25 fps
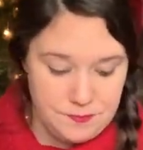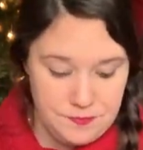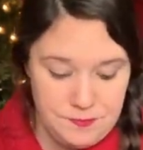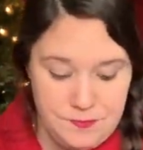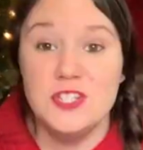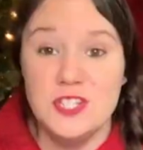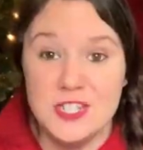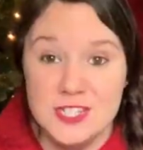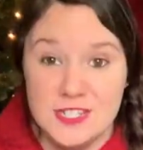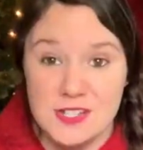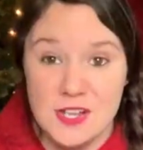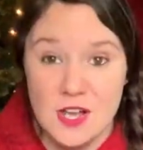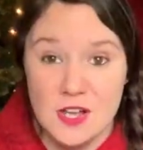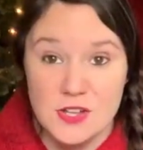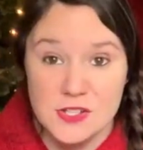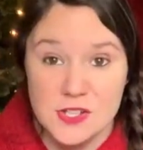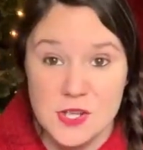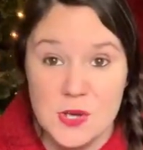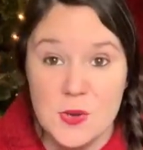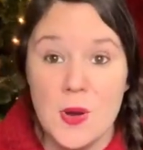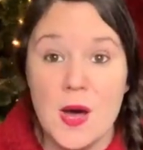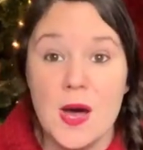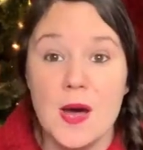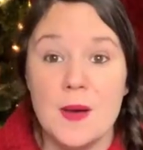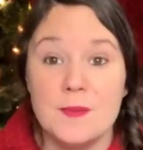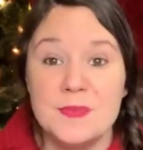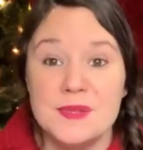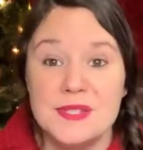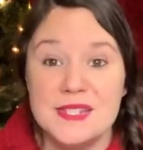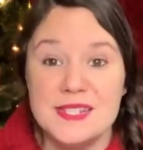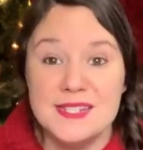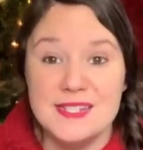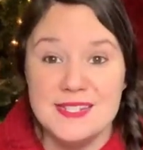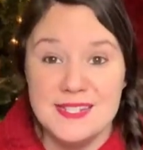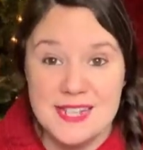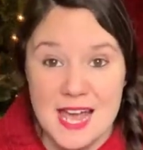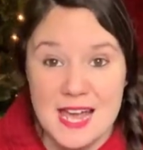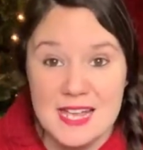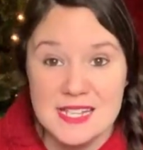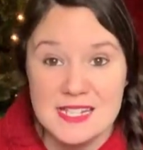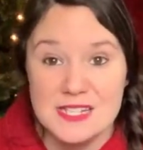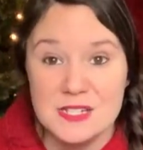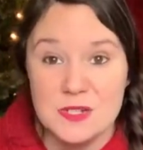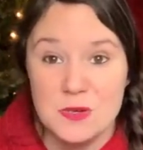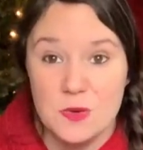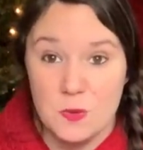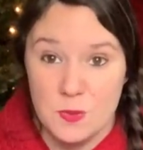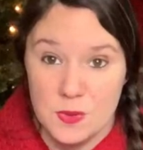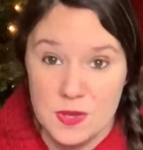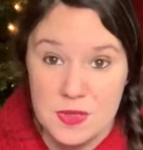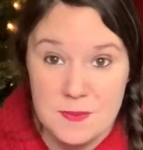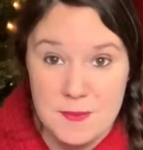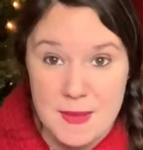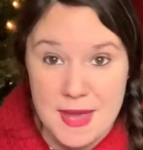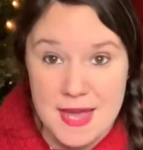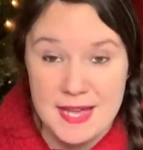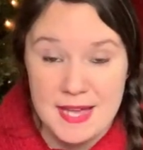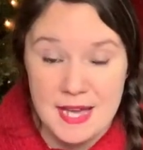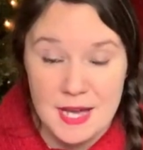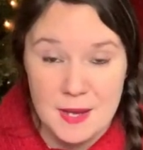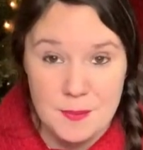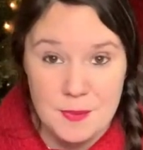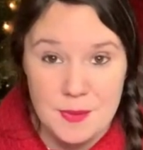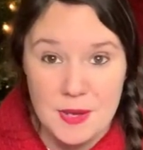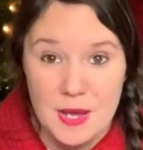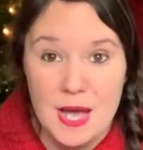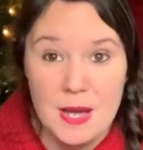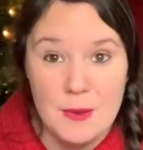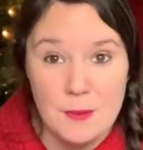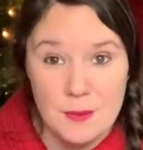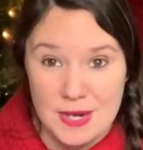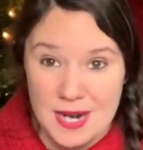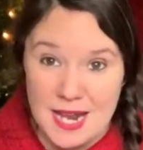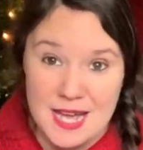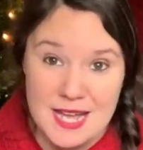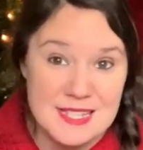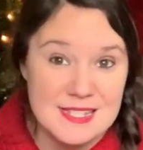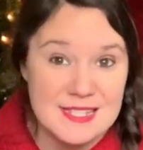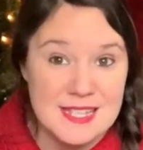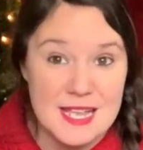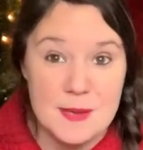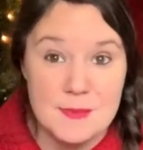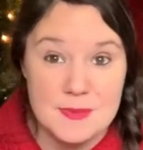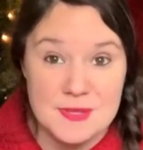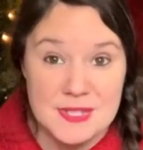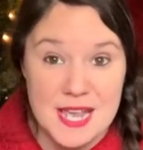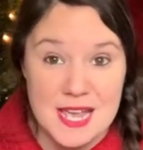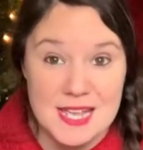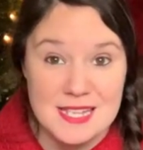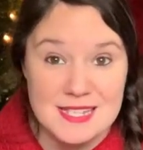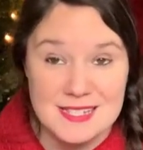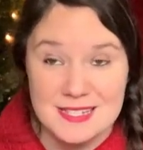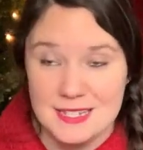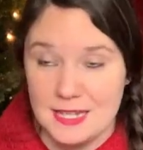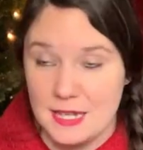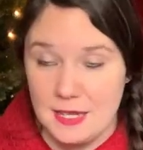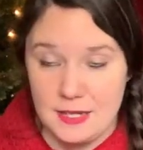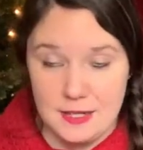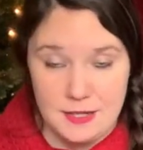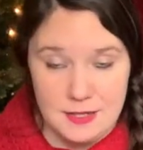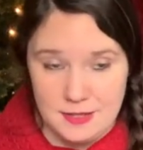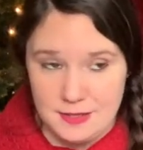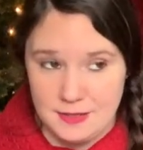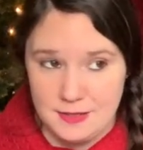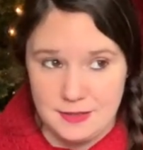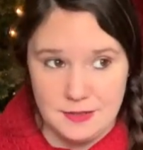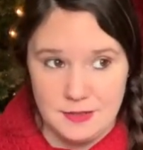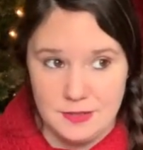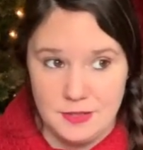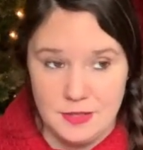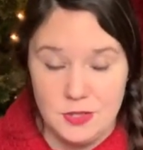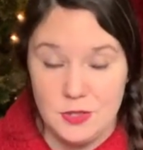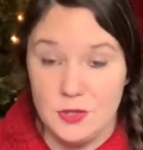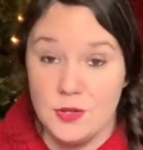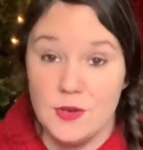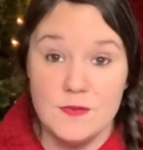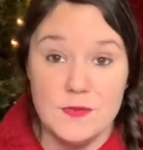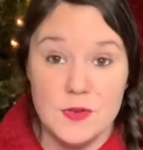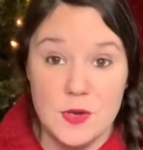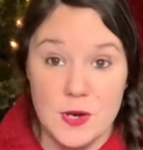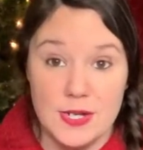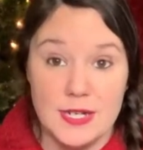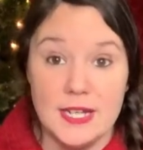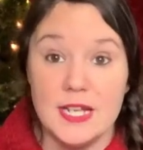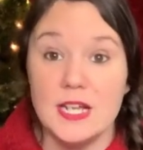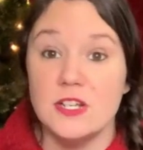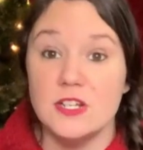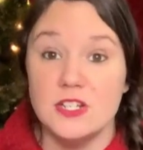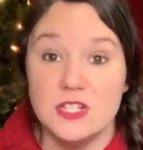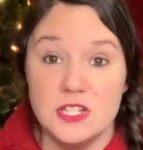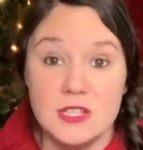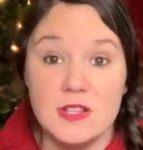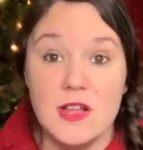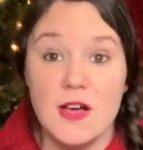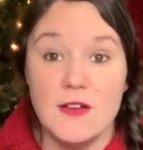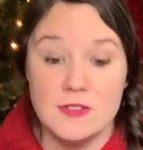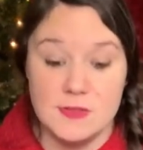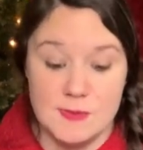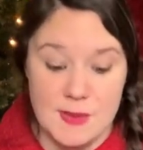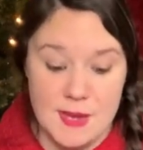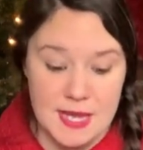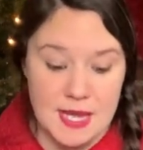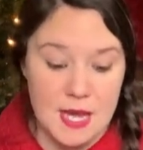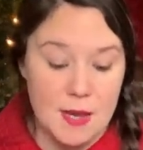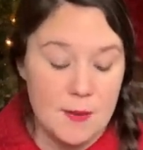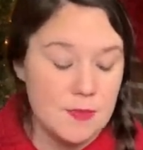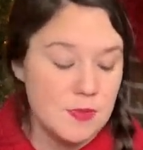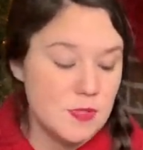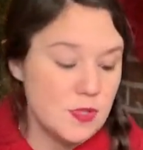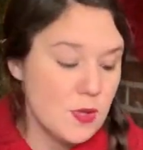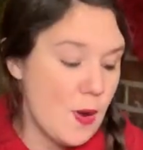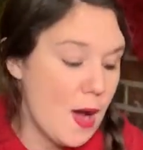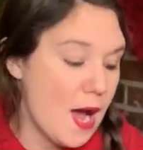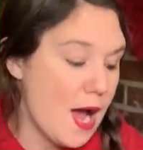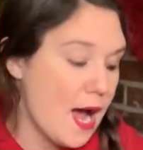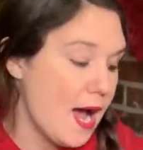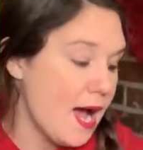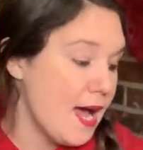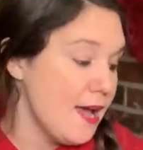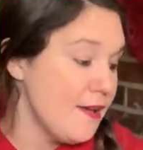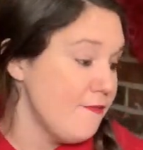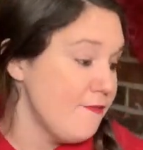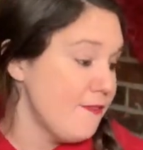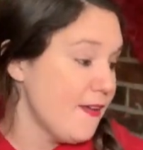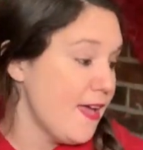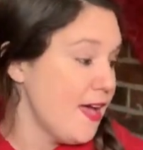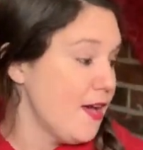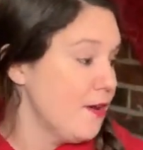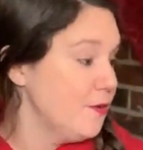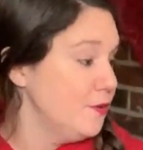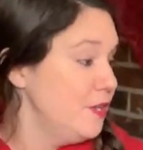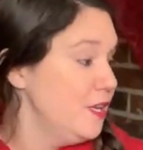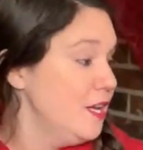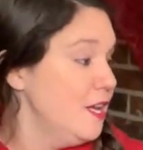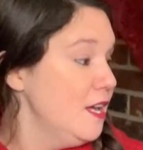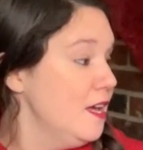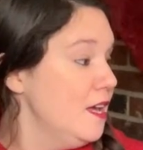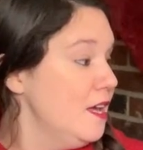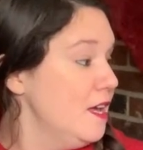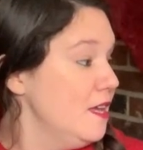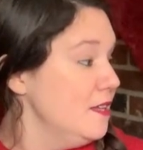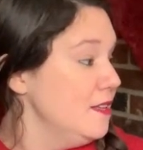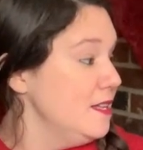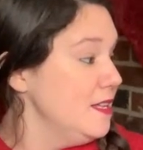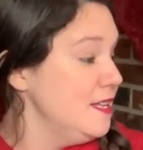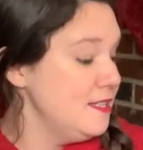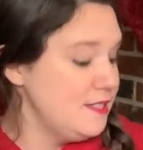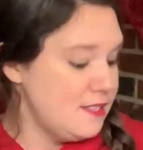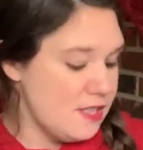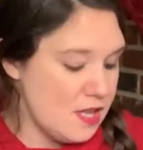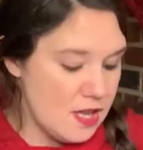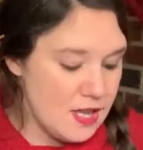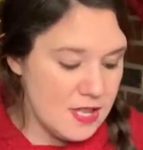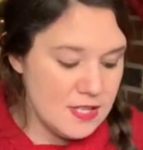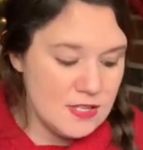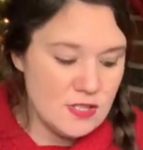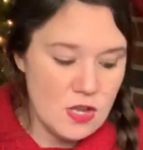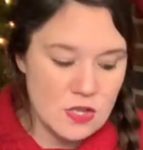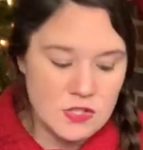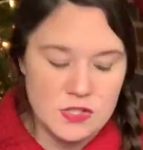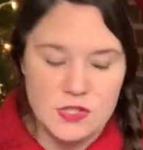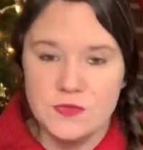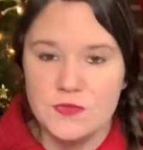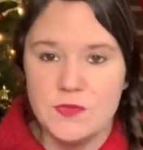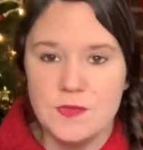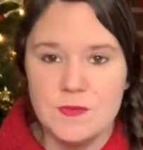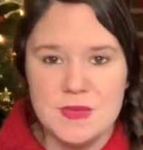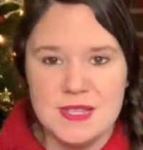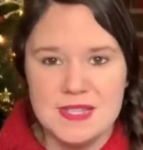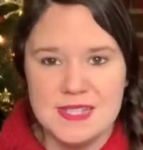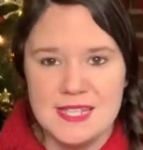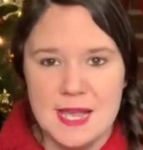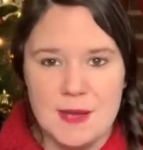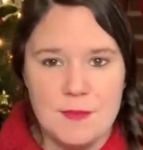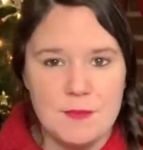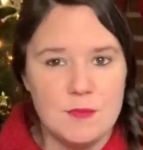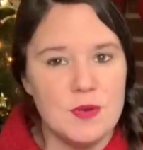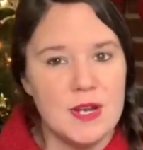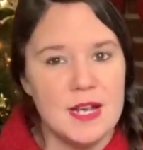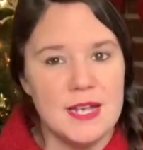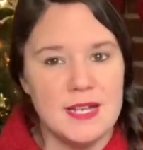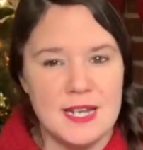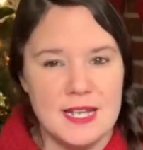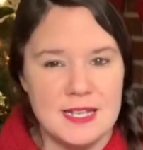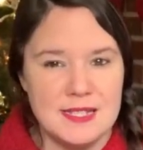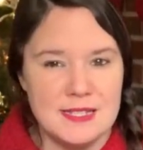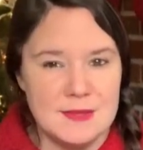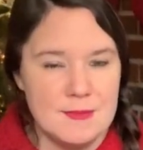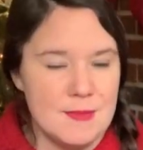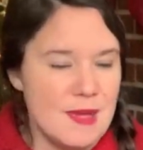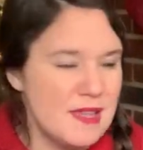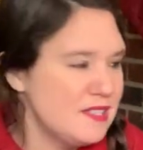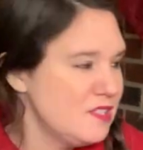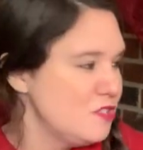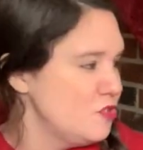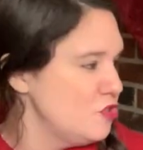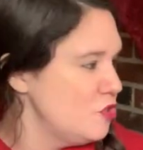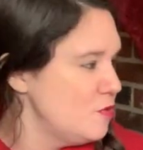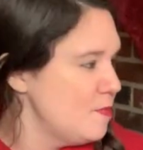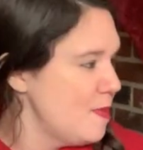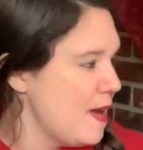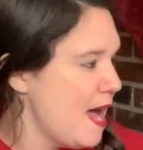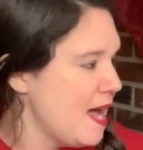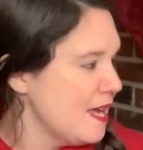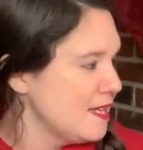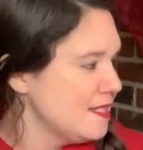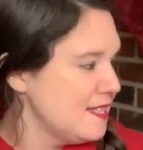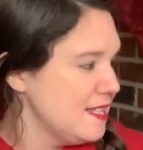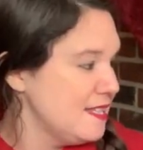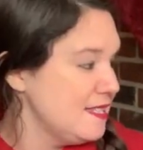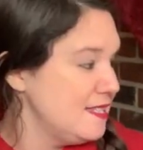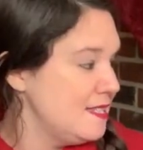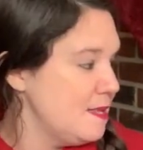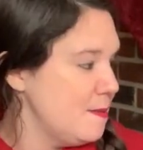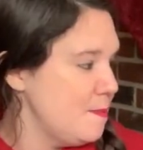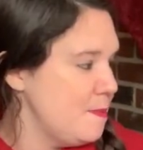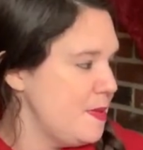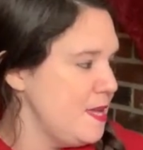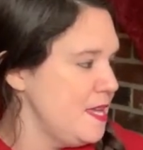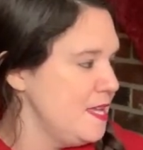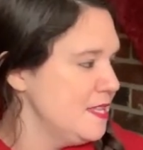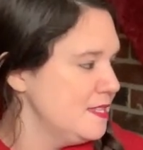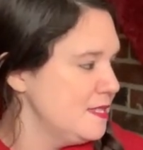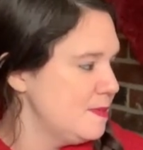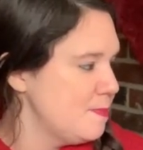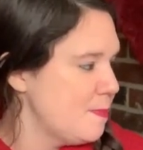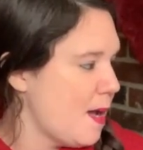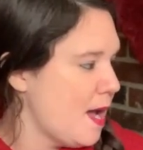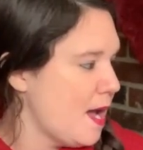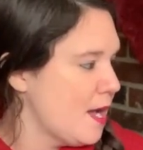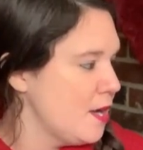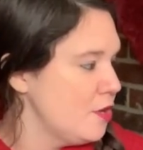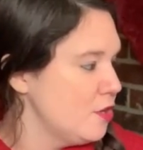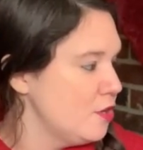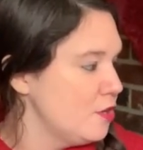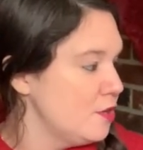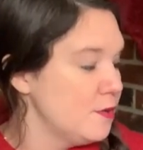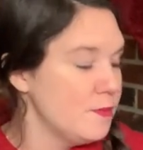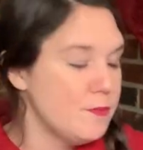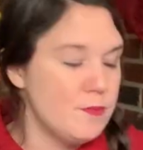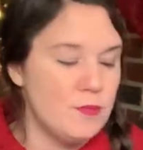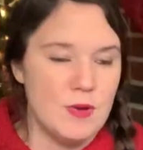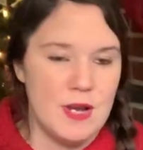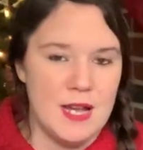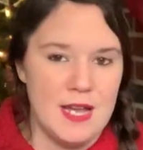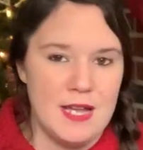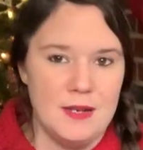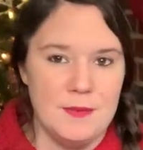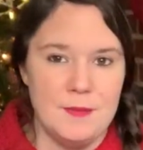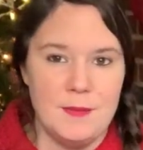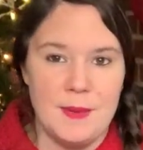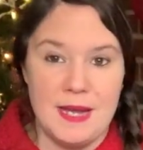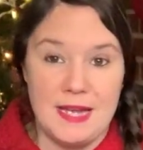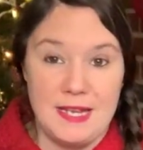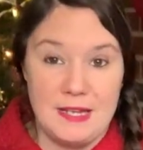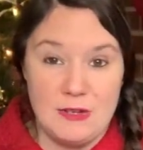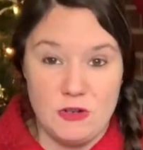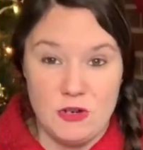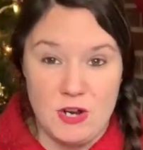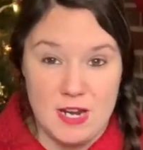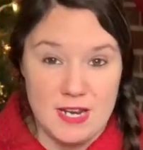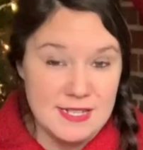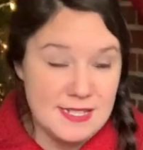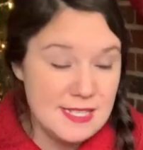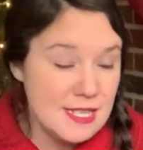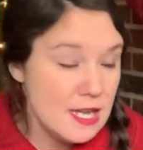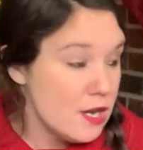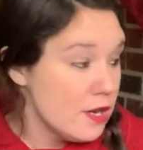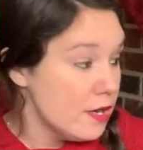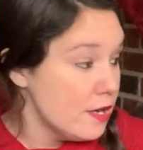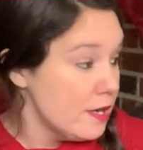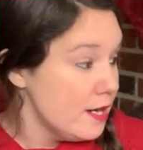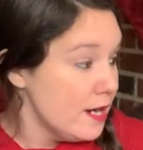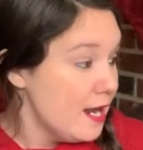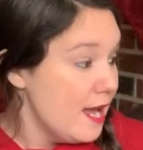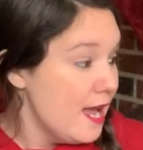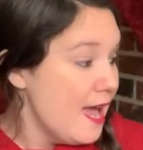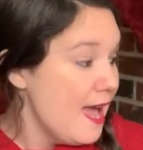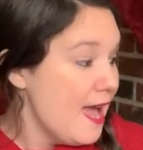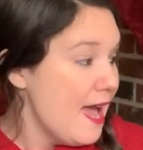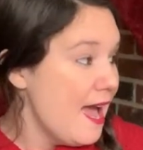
She's also obsessed with makeup. And when I say obsessed, like, you have no idea. She loves makeup. So I found these. It's also from the same brand as the messenger bags. It's the Be Inspired brand by Crazy Art.